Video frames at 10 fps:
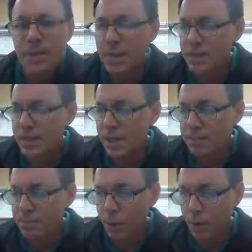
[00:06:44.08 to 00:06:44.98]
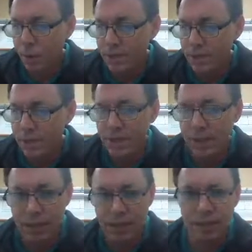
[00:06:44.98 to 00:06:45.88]
This is a point
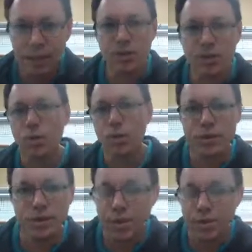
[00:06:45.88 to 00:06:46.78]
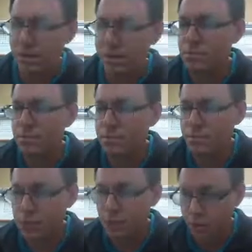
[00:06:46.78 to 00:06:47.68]
out in the coordinate system.
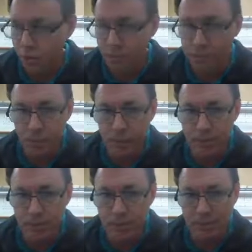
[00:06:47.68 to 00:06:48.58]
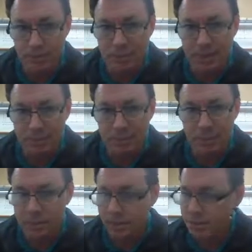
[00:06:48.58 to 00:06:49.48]
Draw the point, plot the
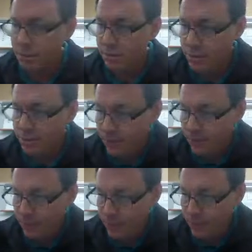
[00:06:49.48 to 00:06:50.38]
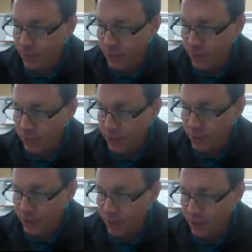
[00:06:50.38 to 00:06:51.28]
point, negative
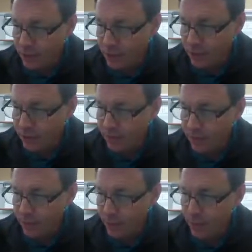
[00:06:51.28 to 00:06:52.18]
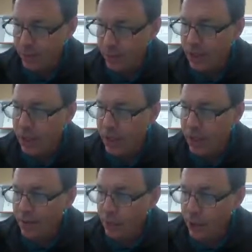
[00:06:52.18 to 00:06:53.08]
1, negative 2.
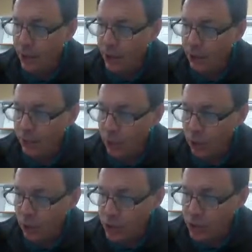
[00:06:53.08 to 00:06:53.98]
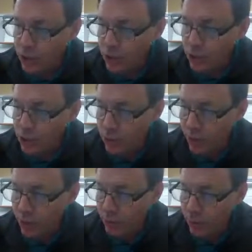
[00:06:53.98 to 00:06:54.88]
And then we're going to go from the origin to
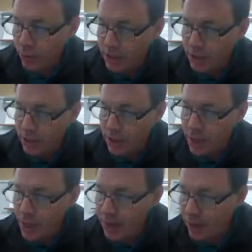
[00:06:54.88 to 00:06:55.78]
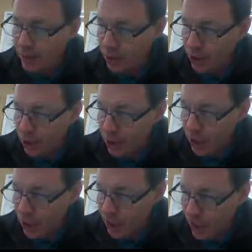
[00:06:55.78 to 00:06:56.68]
that point, and then I'm going to go
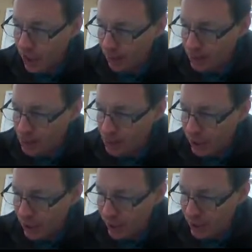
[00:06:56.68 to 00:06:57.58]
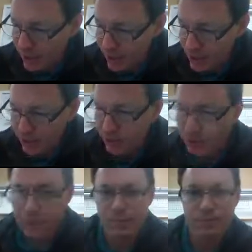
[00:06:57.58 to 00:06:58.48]
up to the x-axis.